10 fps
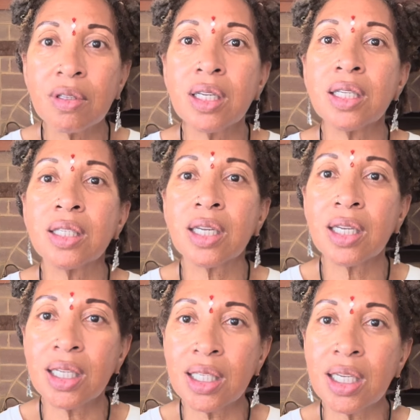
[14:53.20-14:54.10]

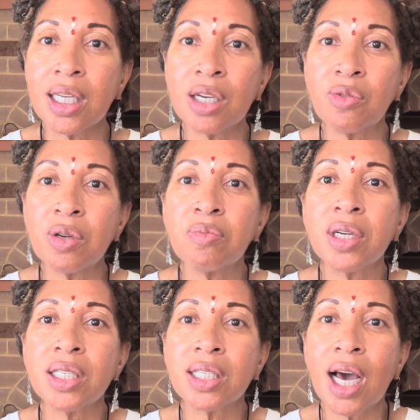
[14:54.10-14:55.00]
it's liquid,
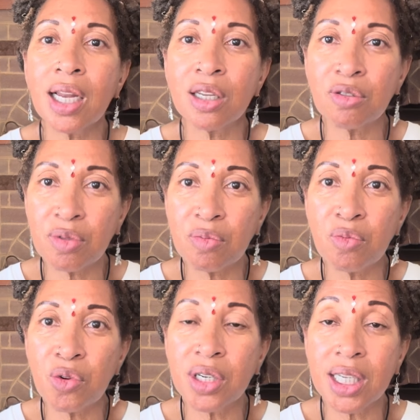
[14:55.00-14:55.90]
but it's got a little bit
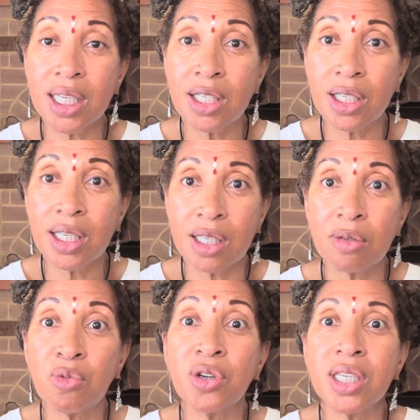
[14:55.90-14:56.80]
more dense. It's
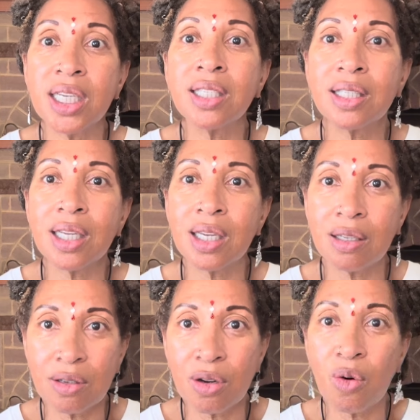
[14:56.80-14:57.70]
more dense than
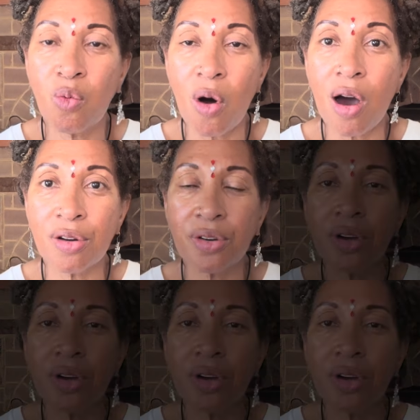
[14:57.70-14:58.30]
water.